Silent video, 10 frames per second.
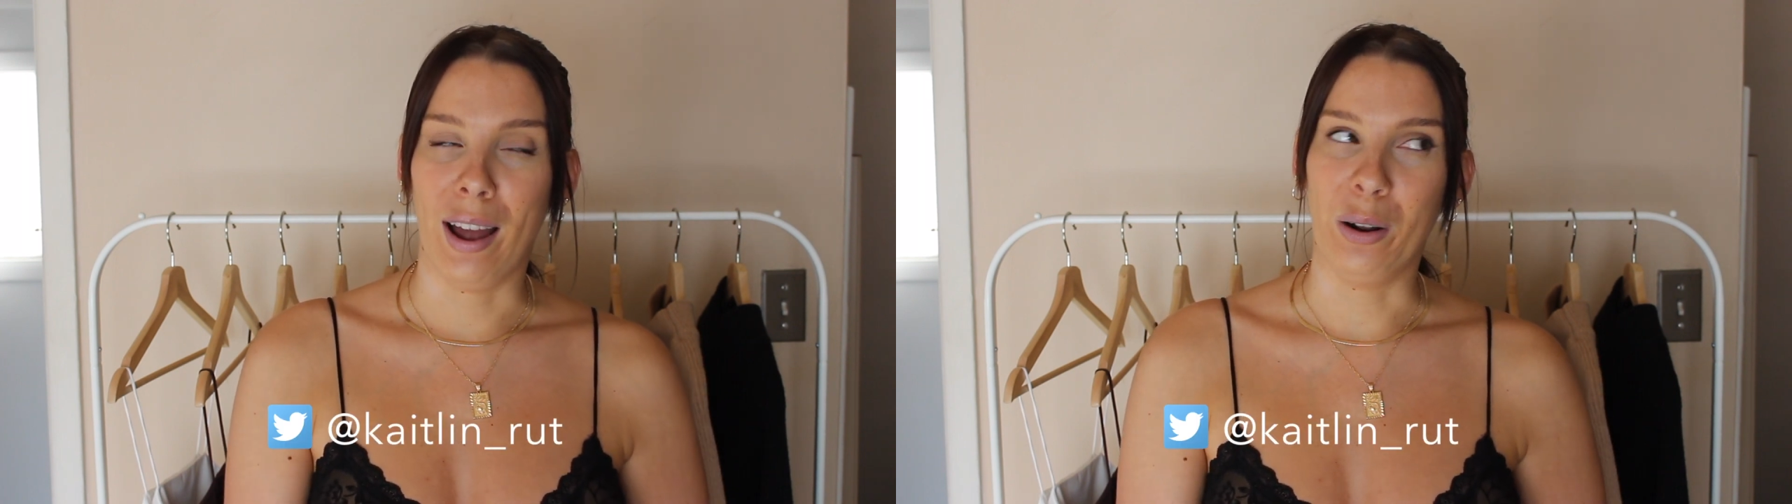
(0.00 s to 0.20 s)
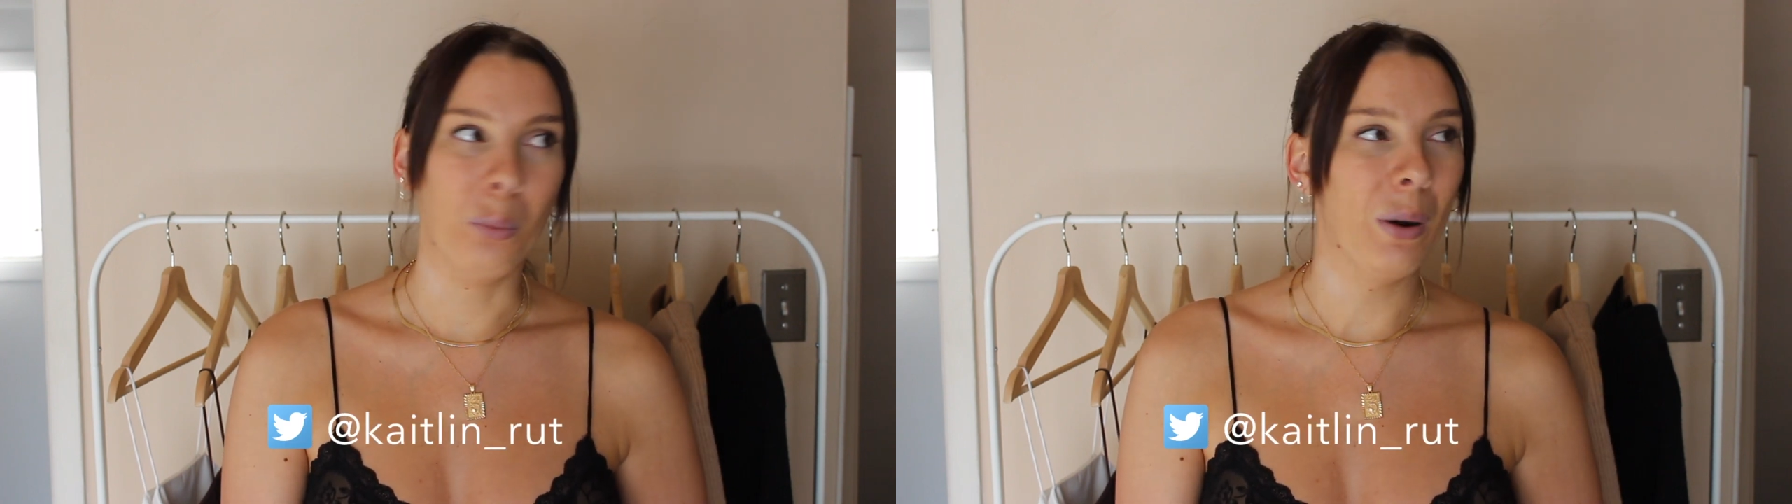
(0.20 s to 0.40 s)

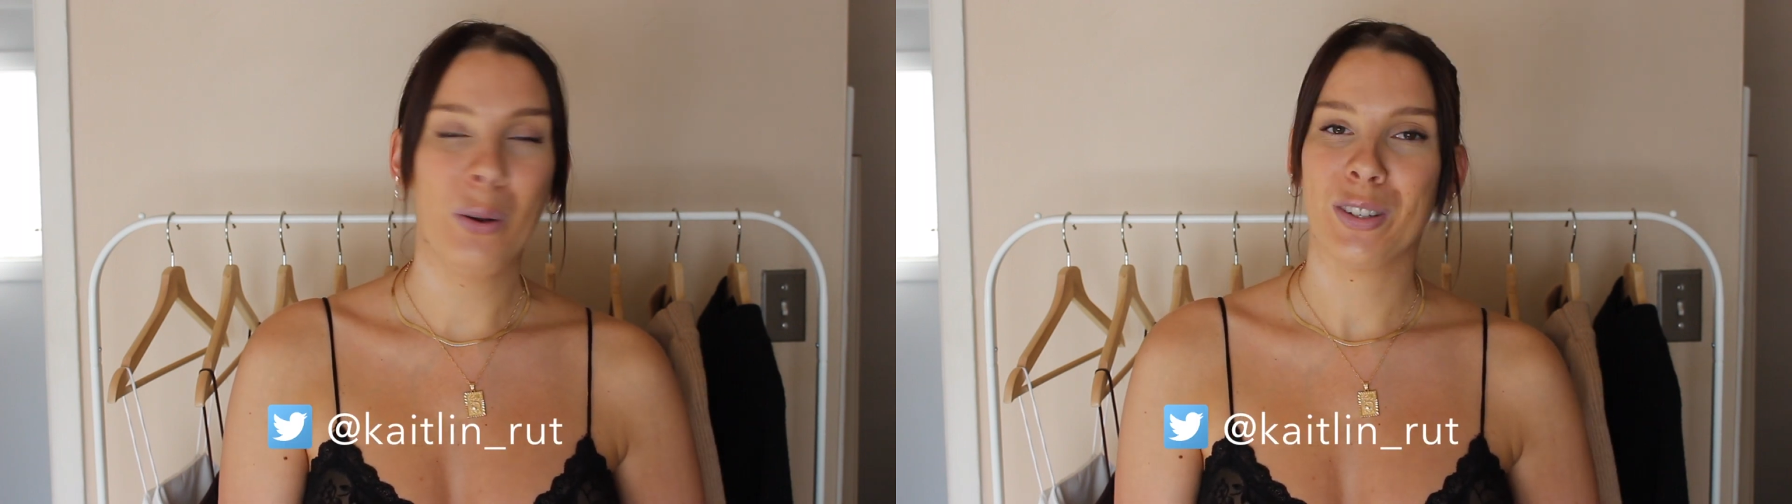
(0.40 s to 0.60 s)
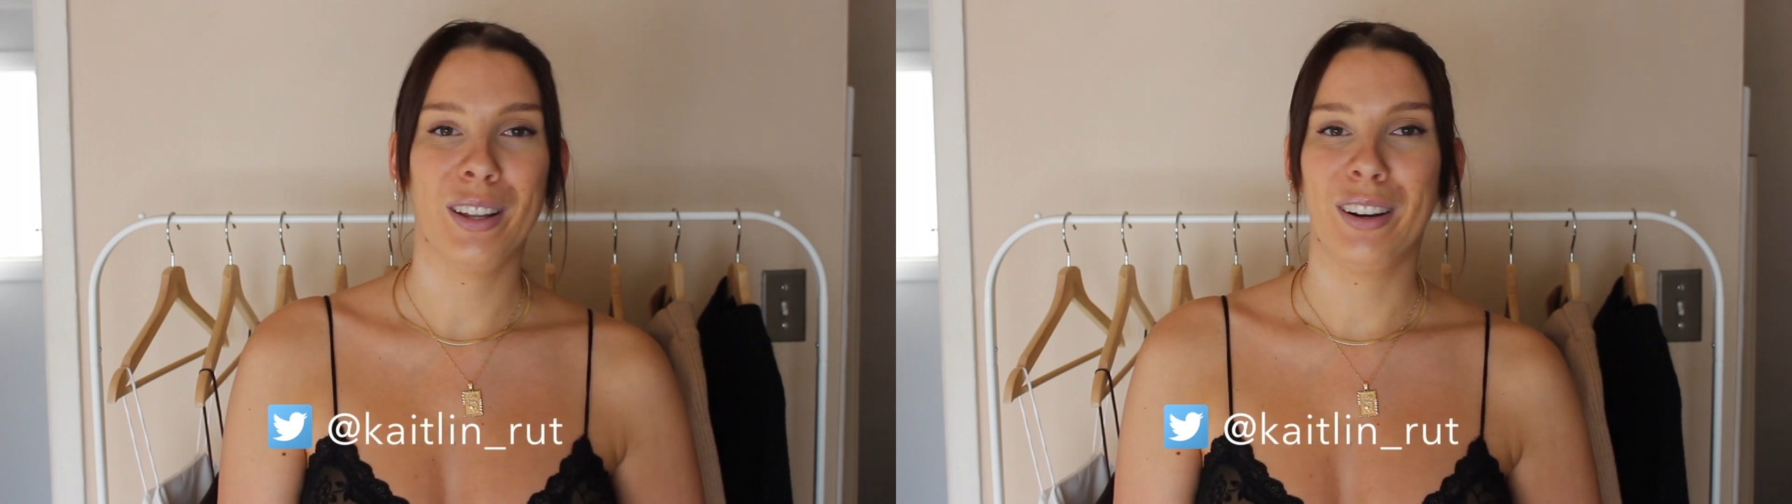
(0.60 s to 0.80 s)
I don't
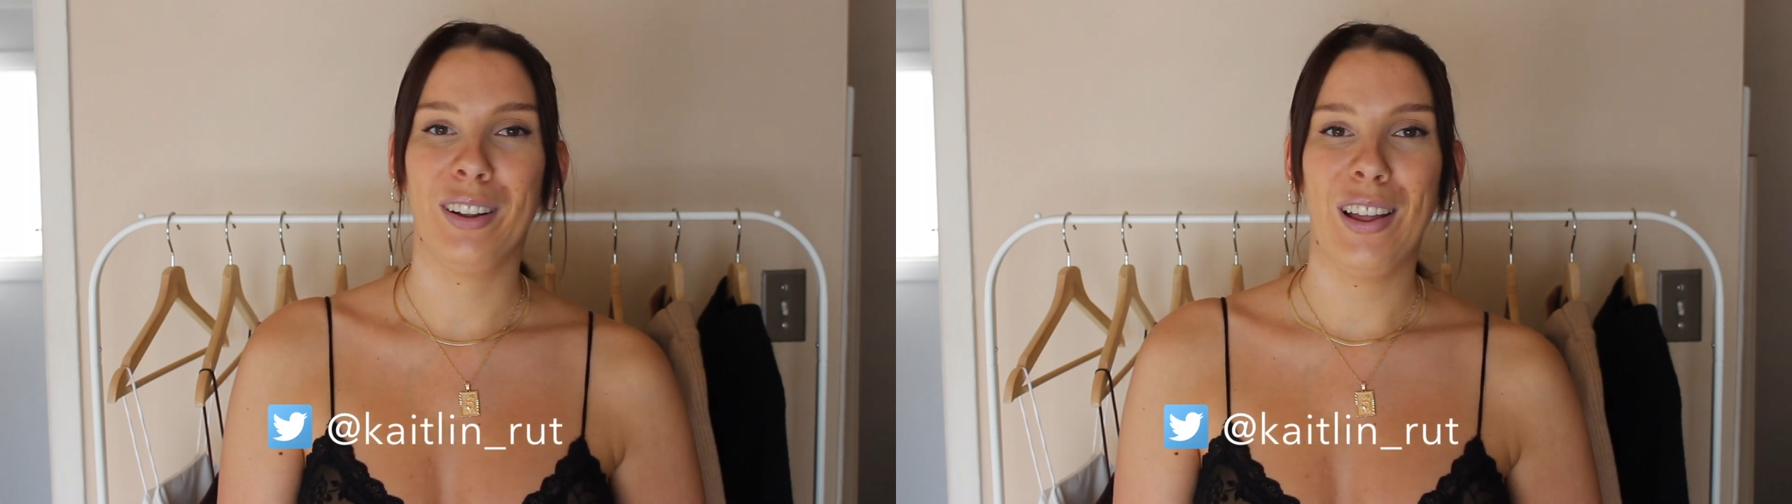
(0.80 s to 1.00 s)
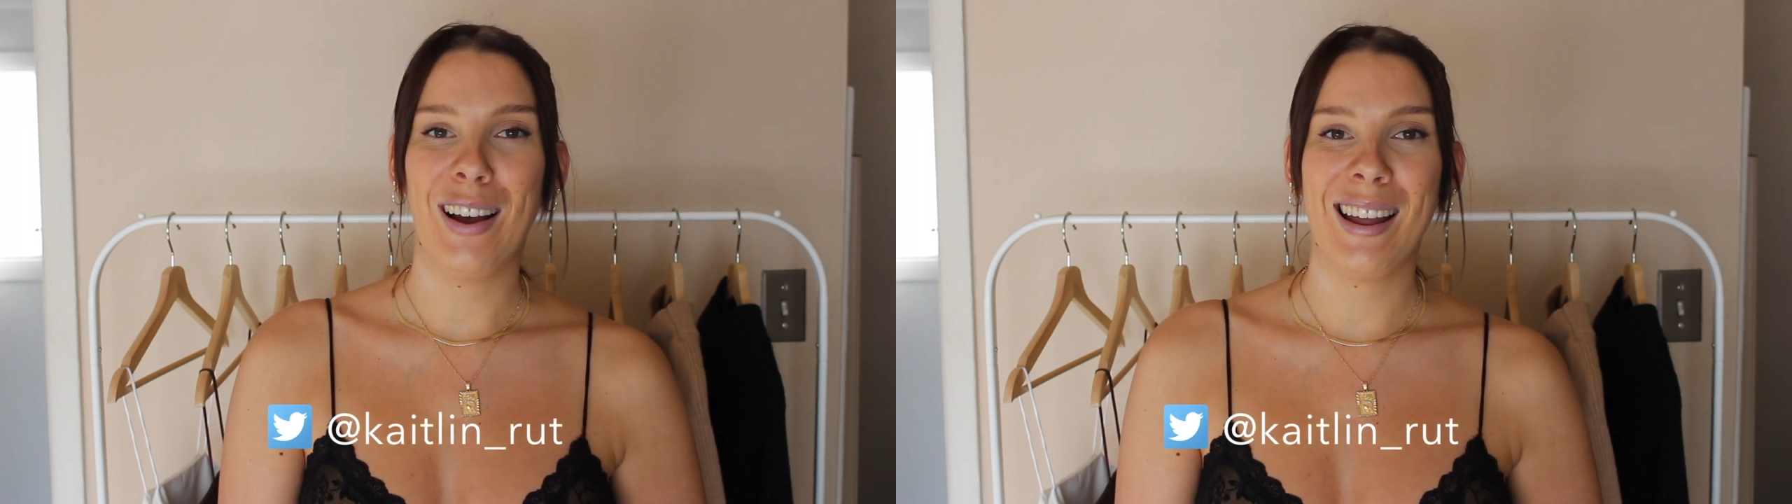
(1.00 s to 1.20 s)
post on there a
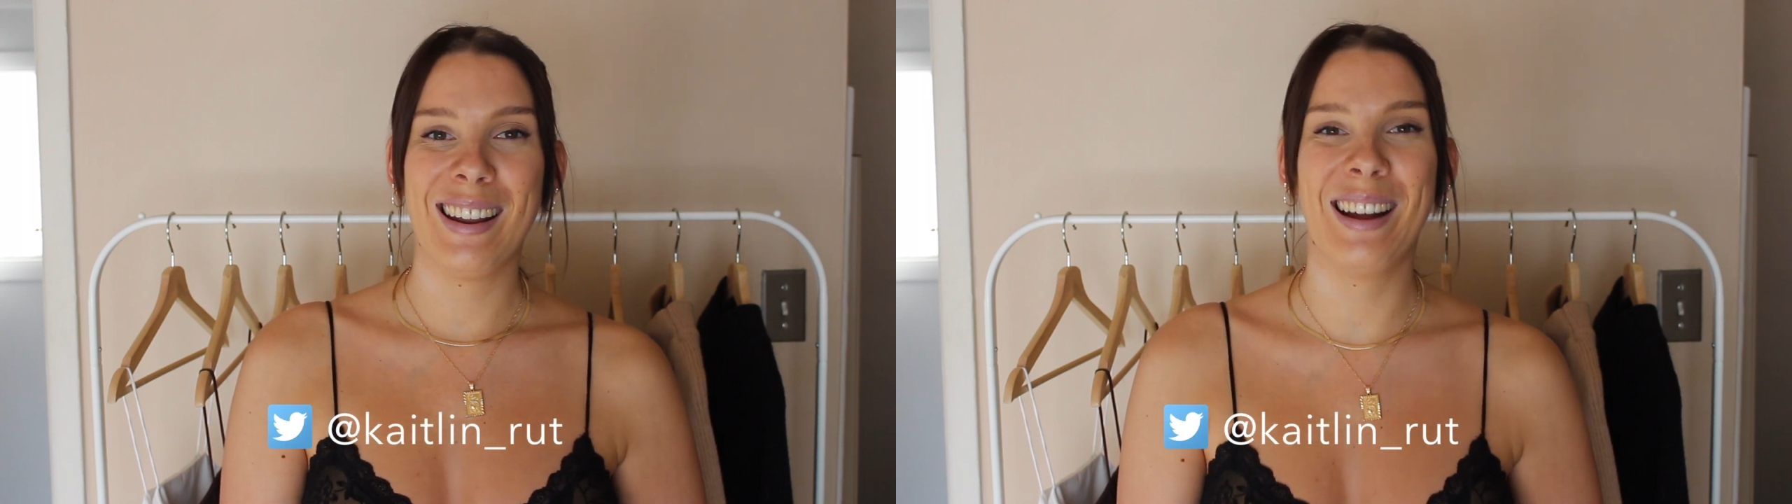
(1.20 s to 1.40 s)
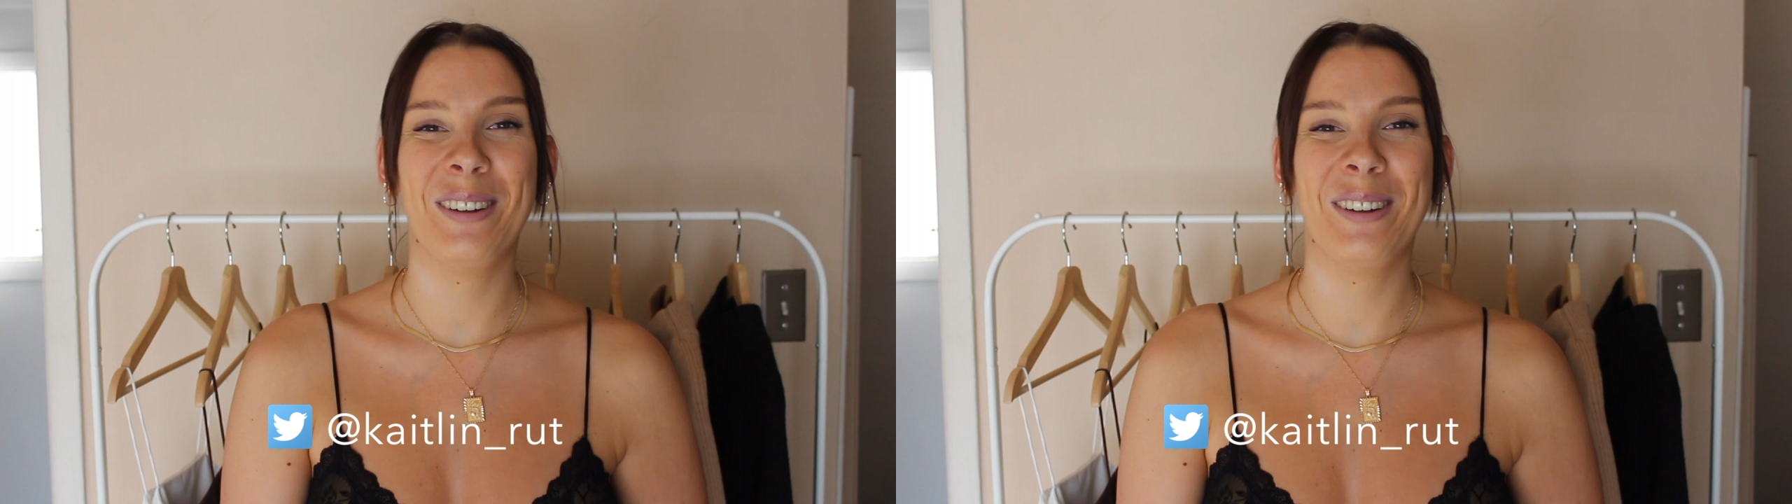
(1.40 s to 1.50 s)
lot,